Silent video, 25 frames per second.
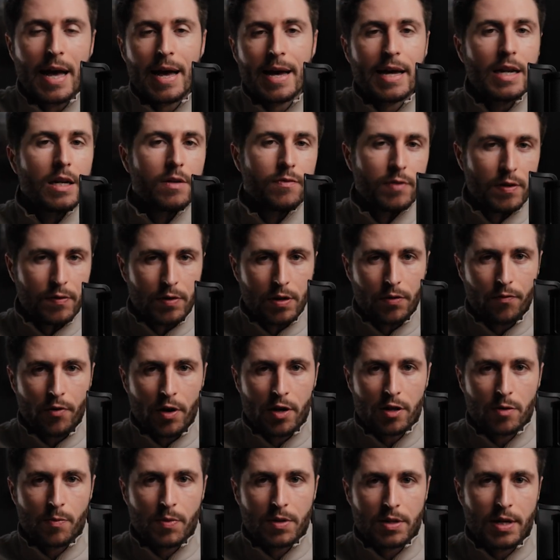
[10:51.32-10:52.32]
and a 50
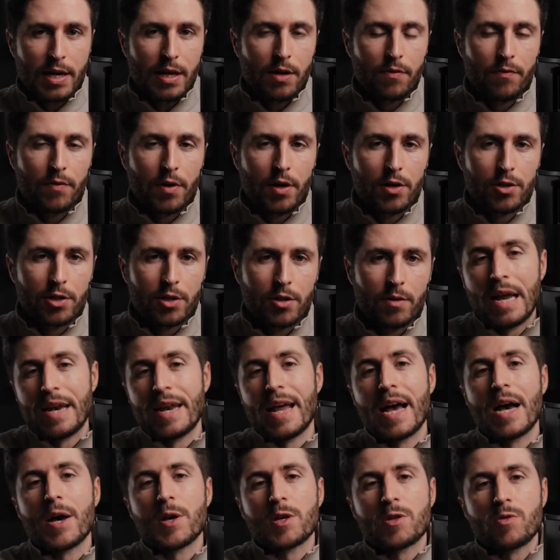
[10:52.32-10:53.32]
frames per second version. And
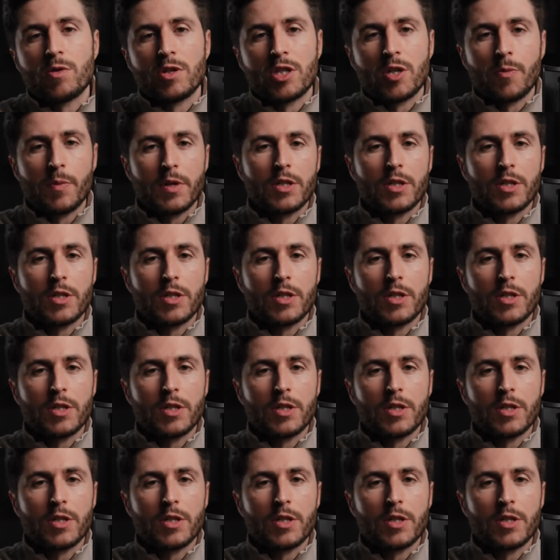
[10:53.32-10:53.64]
now switching